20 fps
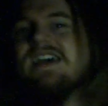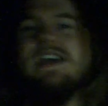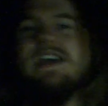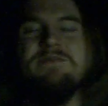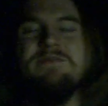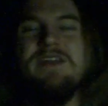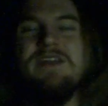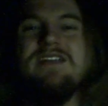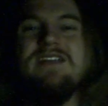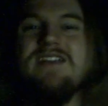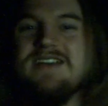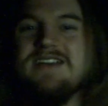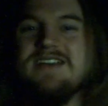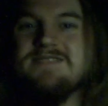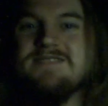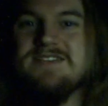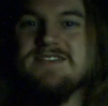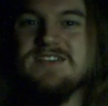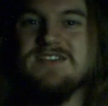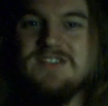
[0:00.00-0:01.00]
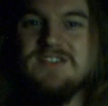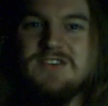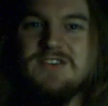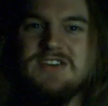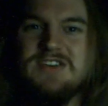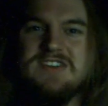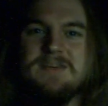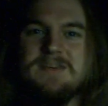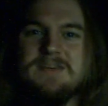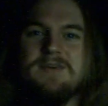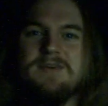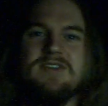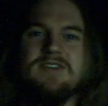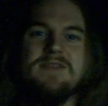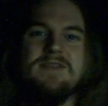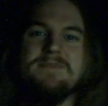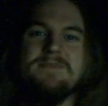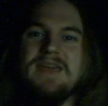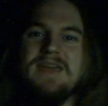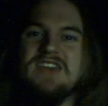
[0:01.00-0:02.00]
And what I like what they're doing is they're putting
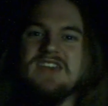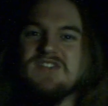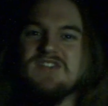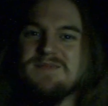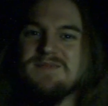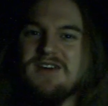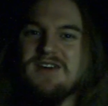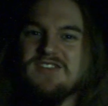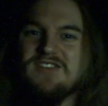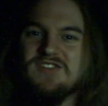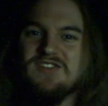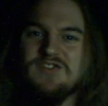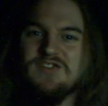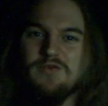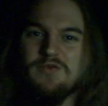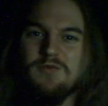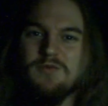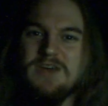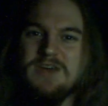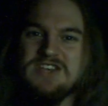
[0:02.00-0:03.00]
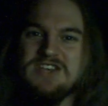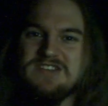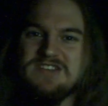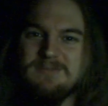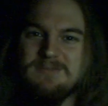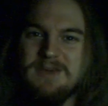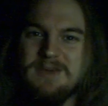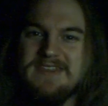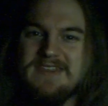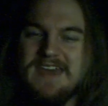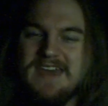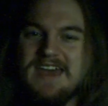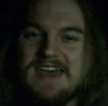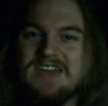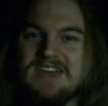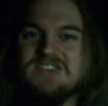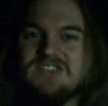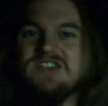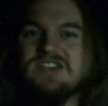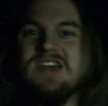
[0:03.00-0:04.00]
the Major Brothers with
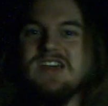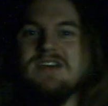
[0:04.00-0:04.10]
Edge.